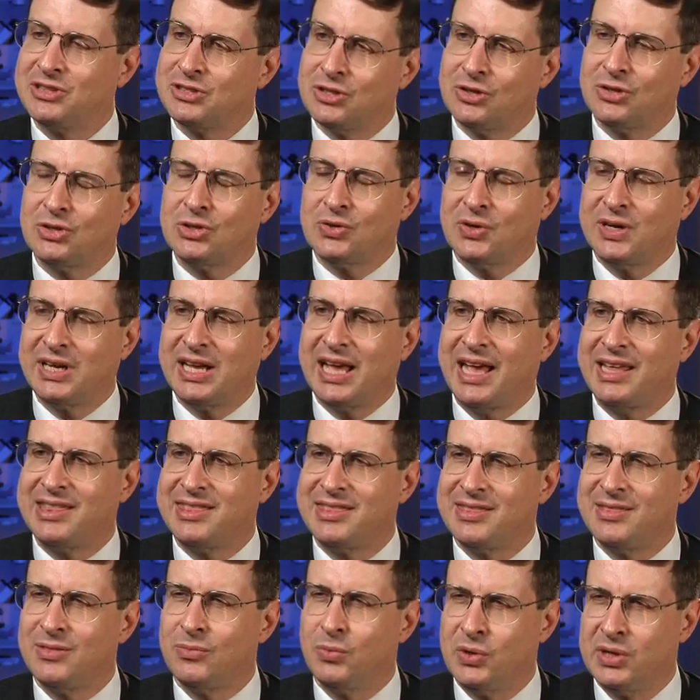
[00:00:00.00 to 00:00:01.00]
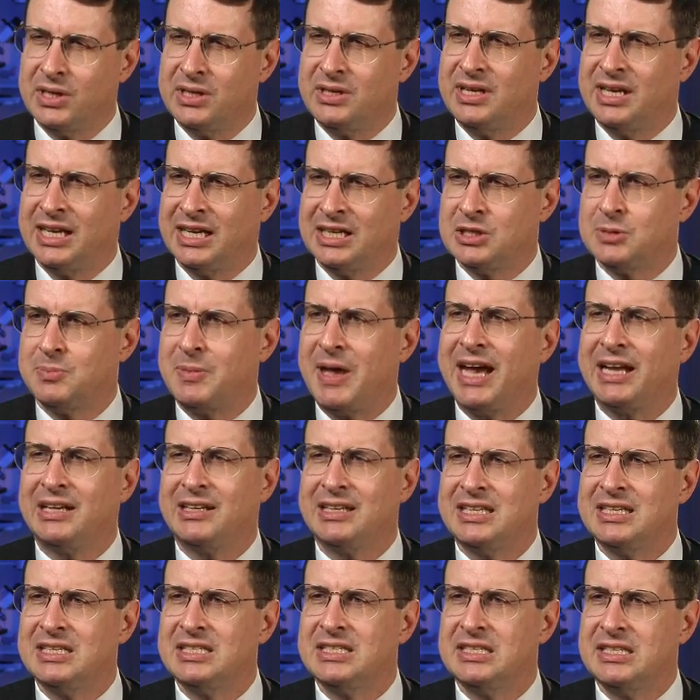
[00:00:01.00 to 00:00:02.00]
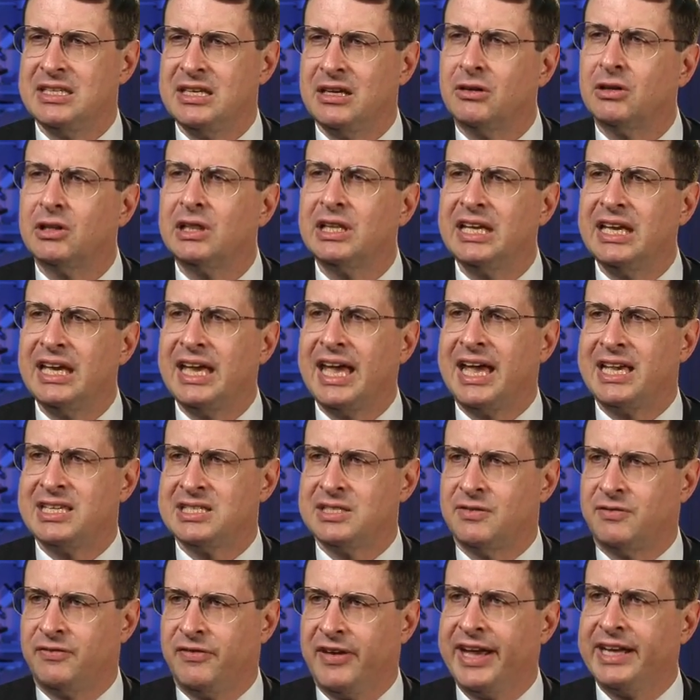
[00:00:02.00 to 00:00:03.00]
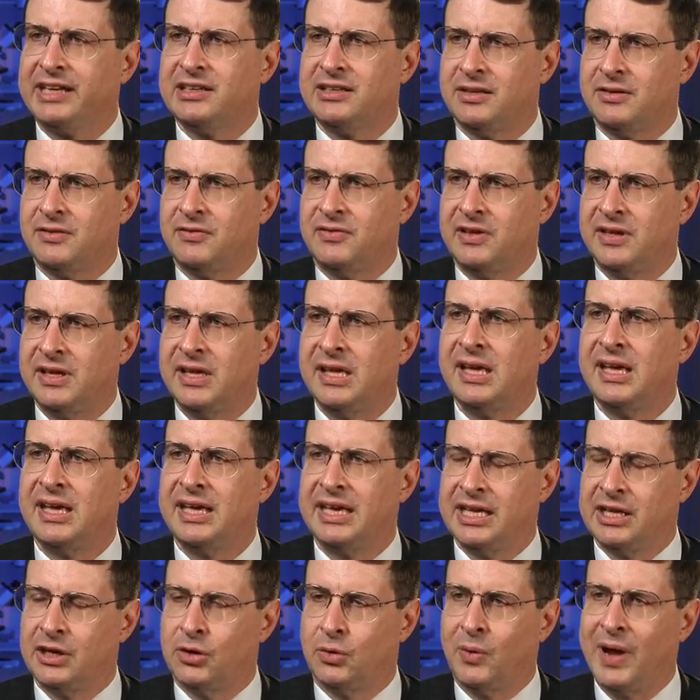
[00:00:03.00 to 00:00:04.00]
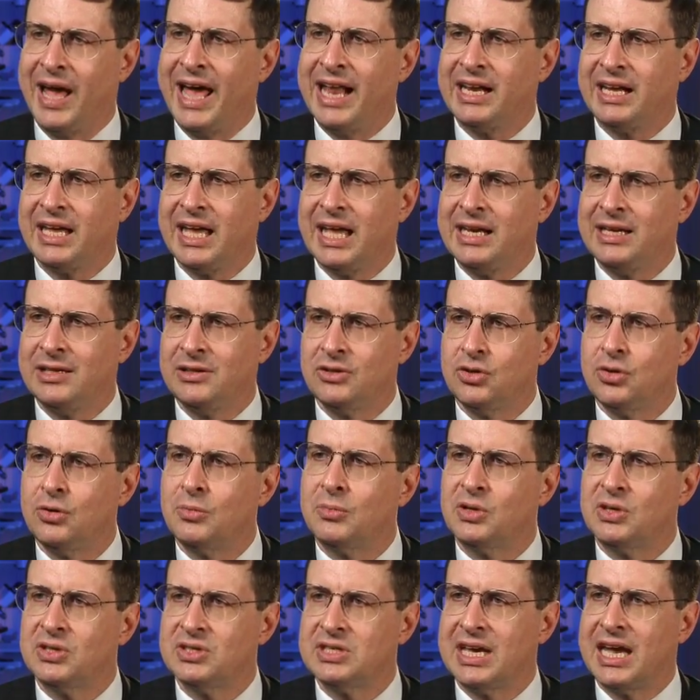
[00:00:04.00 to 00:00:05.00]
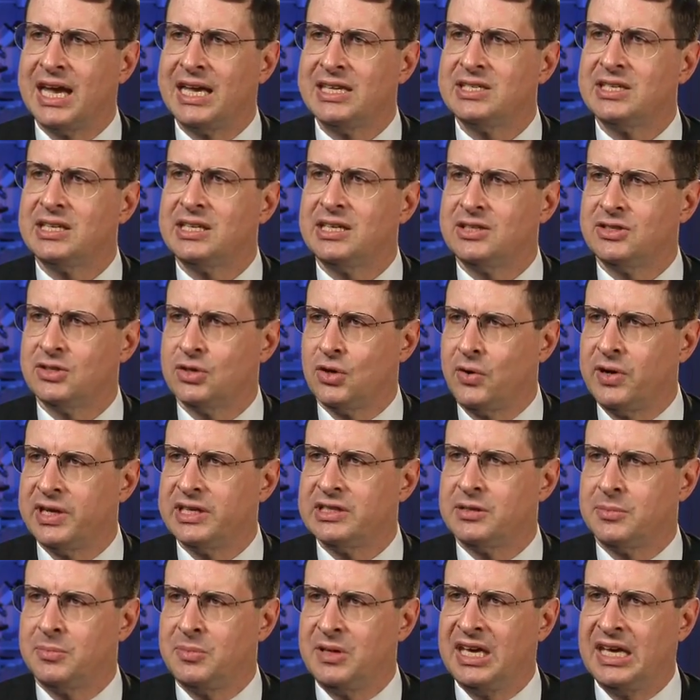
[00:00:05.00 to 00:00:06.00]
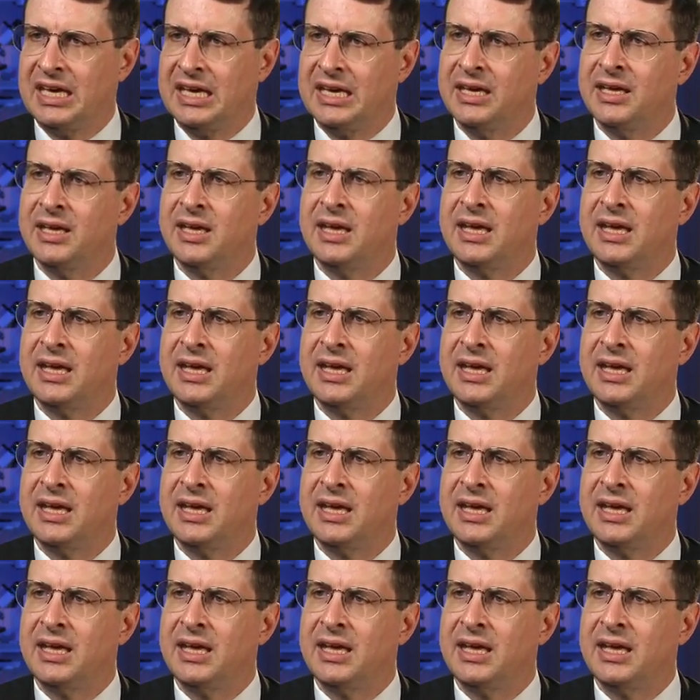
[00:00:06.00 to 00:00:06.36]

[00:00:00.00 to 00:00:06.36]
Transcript: Surgery, I would expect, is nearly as effective in eradicating tumors as it is going to be.